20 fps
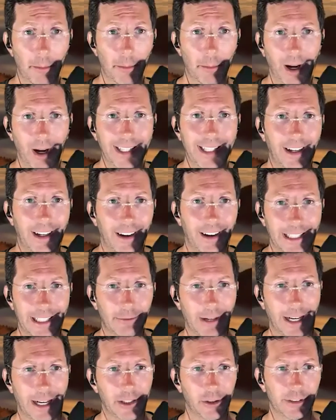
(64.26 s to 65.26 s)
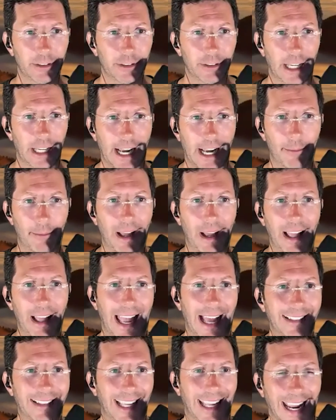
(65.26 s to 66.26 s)
money honey rachel dot com.
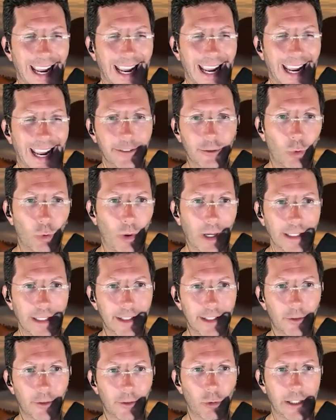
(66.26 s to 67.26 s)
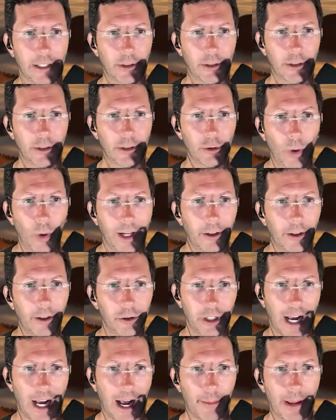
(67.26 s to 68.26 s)
At the age of twenty-seven, Rachel quit
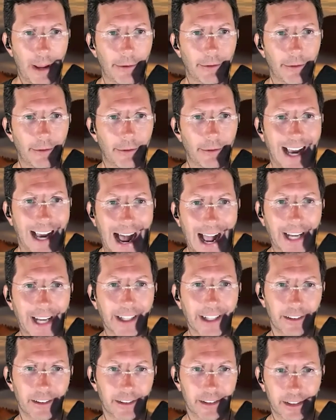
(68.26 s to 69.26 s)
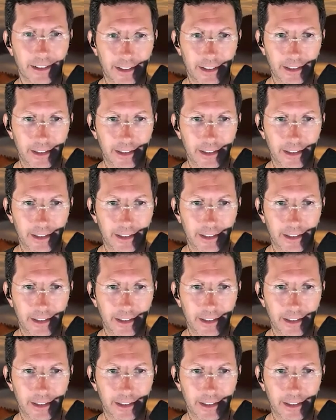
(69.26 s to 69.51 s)
her job and retired,